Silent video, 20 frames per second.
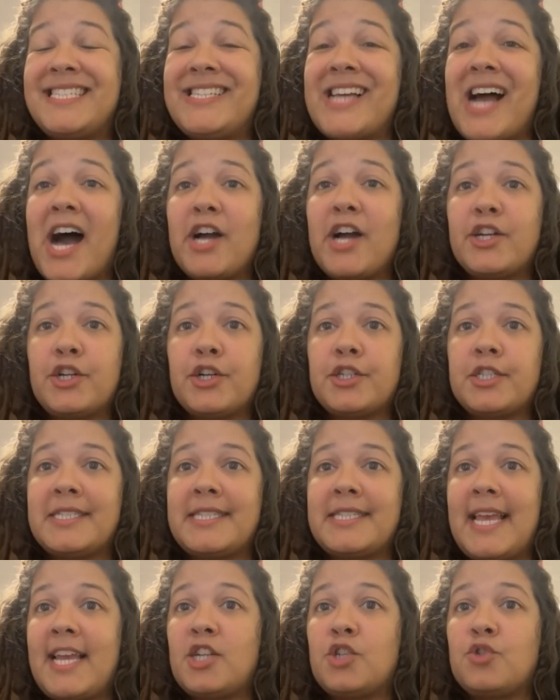Dr.
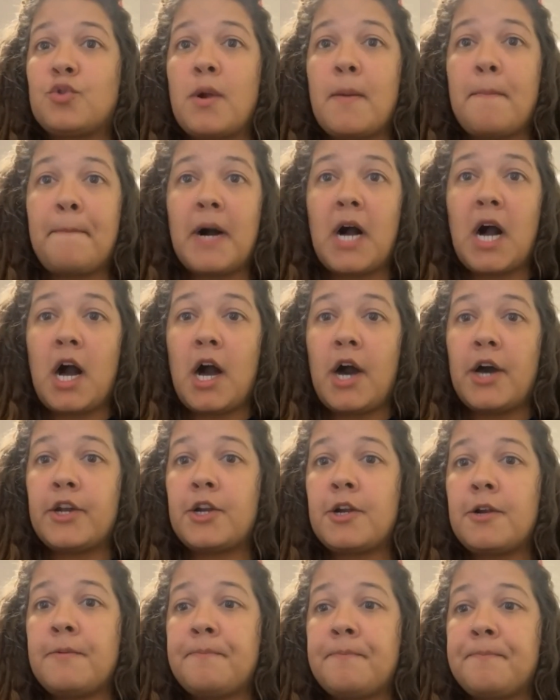Sandra
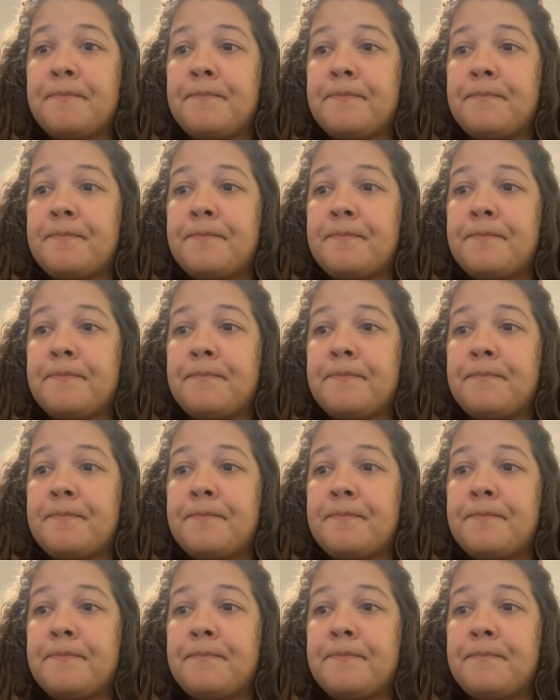Potter.